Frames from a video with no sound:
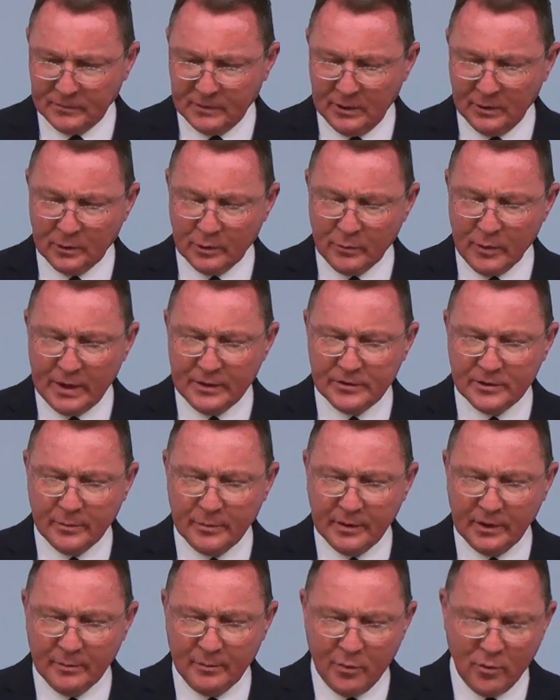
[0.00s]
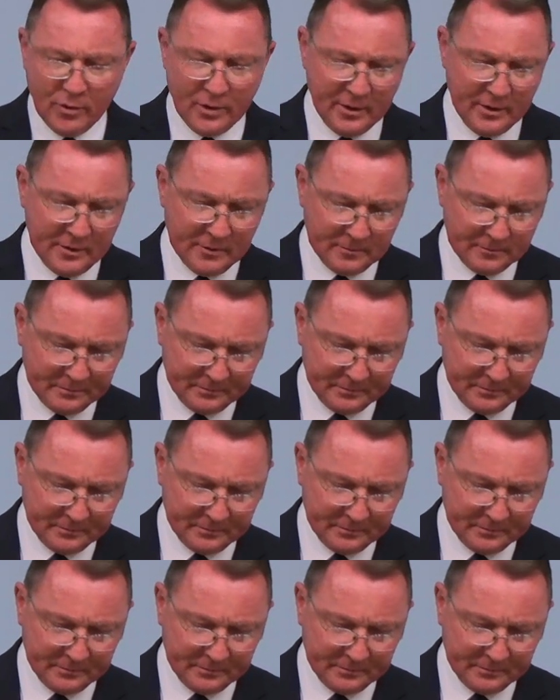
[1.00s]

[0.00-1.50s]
You're going to write something important.